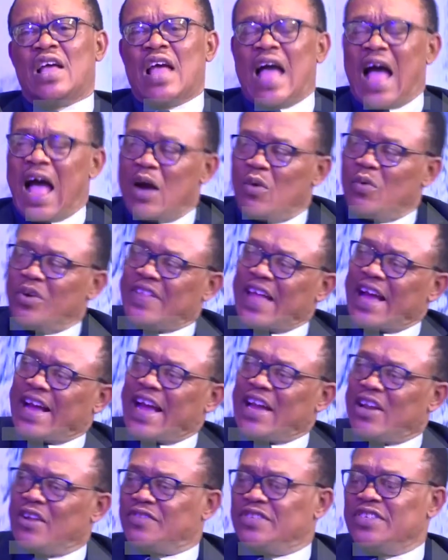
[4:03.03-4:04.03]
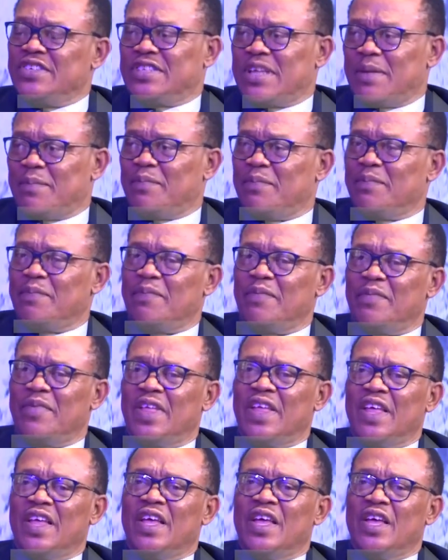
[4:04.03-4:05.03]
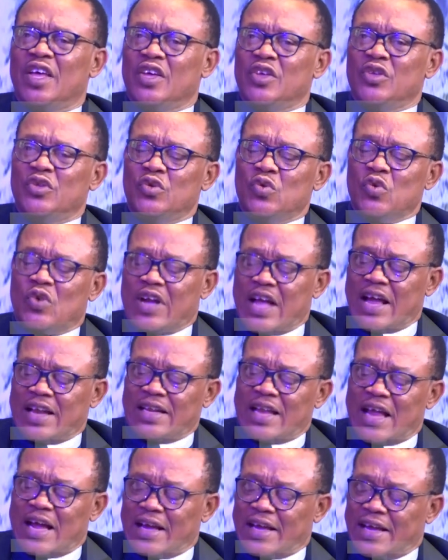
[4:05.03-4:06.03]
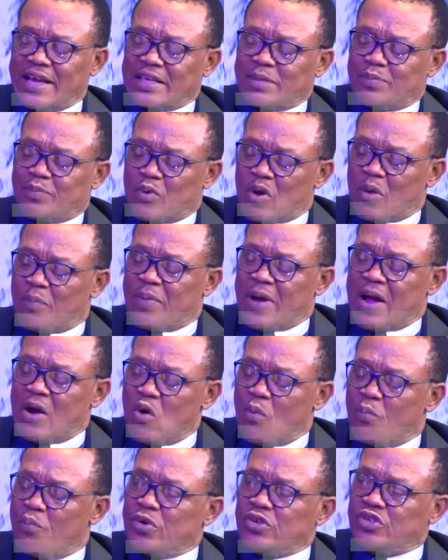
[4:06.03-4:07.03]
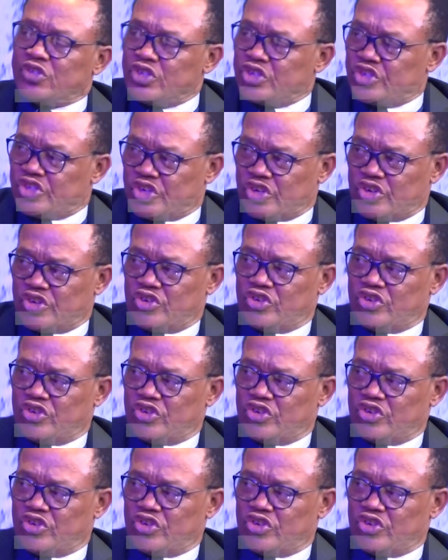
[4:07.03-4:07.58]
And with that kind of system, you cannot get proper opposition